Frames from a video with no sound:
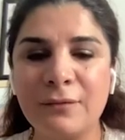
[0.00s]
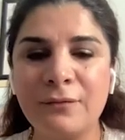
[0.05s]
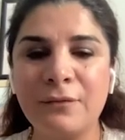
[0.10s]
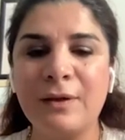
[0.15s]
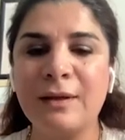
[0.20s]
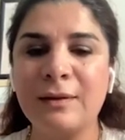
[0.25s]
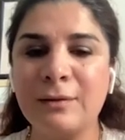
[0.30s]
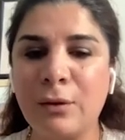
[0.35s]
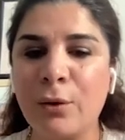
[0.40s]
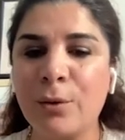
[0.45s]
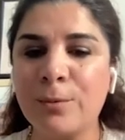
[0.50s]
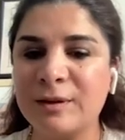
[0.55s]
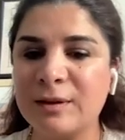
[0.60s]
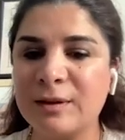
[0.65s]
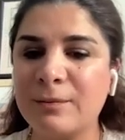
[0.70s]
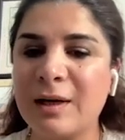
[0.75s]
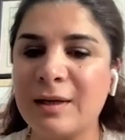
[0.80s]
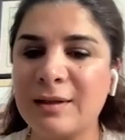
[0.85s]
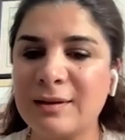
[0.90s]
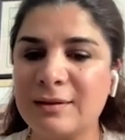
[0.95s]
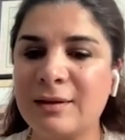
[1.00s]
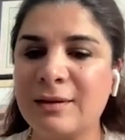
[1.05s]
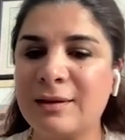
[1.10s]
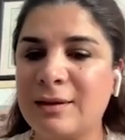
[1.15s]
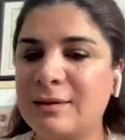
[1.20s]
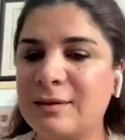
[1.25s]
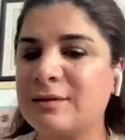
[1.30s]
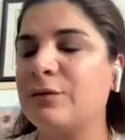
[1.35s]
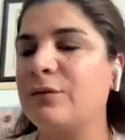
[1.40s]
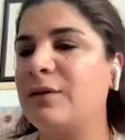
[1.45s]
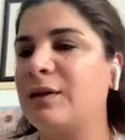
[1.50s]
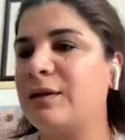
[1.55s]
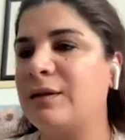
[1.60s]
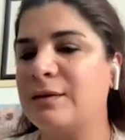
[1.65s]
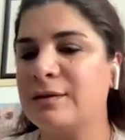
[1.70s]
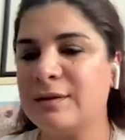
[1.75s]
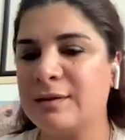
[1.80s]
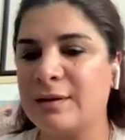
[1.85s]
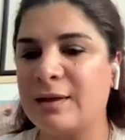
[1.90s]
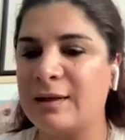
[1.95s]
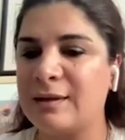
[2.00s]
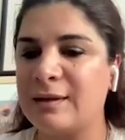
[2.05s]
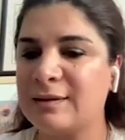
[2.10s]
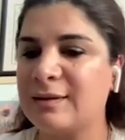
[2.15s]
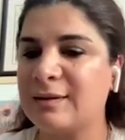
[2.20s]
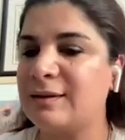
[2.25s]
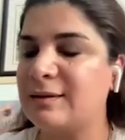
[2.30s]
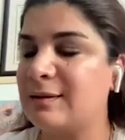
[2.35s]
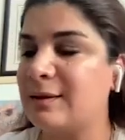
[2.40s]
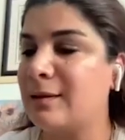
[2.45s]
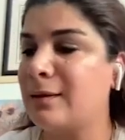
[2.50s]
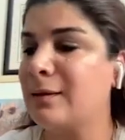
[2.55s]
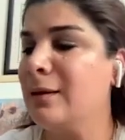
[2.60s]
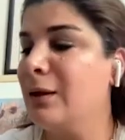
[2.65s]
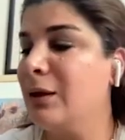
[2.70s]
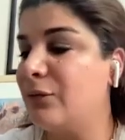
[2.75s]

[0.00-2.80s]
in optimizing intravenous anesthesia